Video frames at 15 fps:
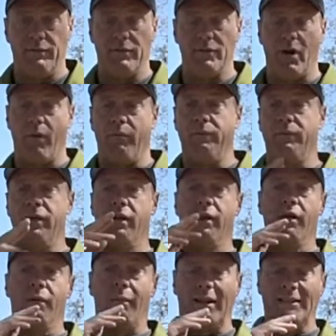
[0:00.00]
So
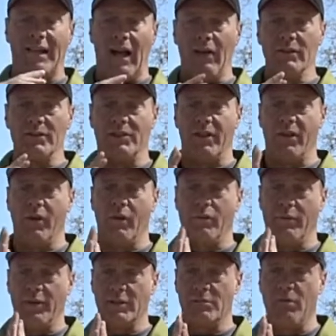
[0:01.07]
my challenge to you
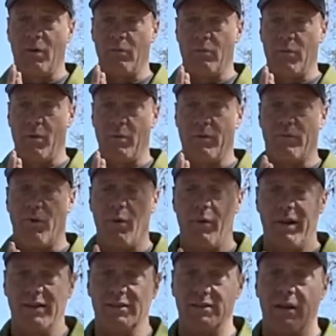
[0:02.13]
from this moment
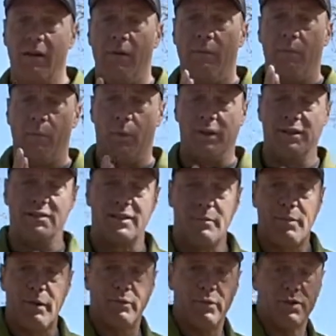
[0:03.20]
forward is, when you step
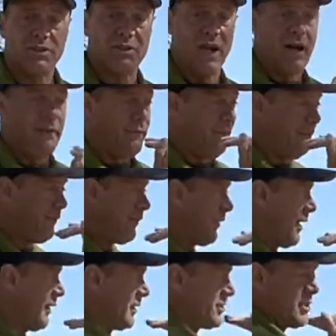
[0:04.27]
up to a shot,
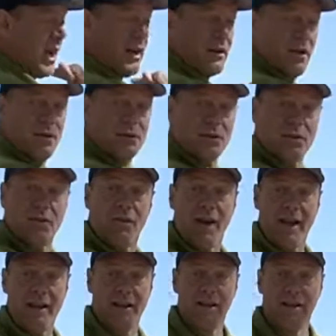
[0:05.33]
the shot goes to the
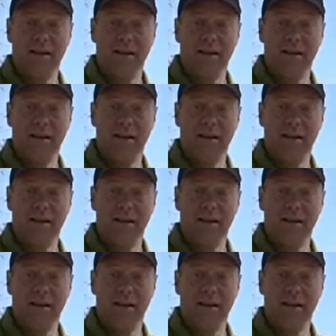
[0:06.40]
right.